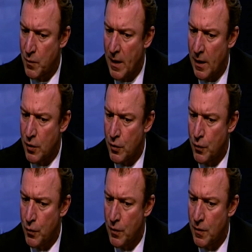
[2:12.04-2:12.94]
really
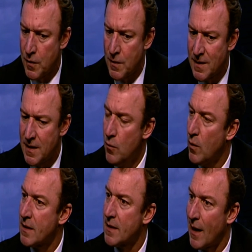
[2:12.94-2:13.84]
to see
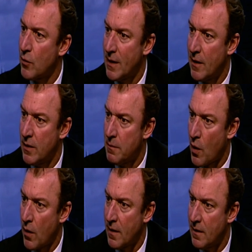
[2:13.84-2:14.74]
what's out there in the
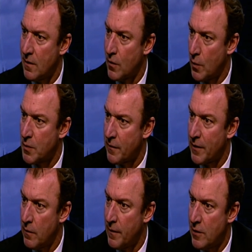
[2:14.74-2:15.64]
market in terms of
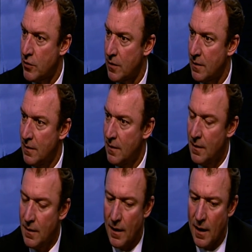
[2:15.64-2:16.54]
innovation
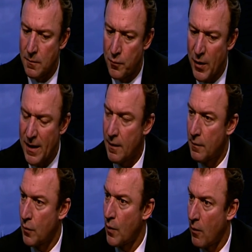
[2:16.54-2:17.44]
and bringing
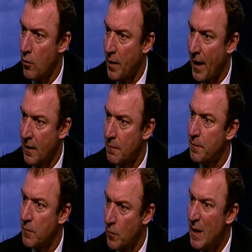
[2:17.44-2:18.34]
through our bank,
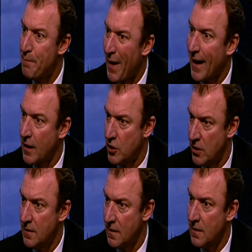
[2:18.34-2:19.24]
repackage
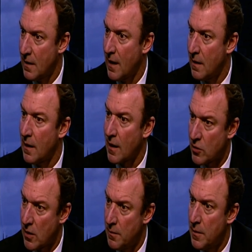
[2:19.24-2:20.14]
it, and
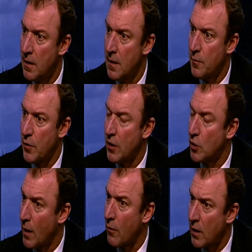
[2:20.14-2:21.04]
actually bring
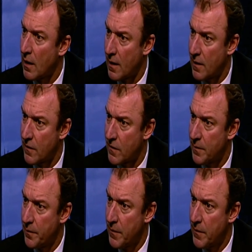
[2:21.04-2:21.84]
it to our clients.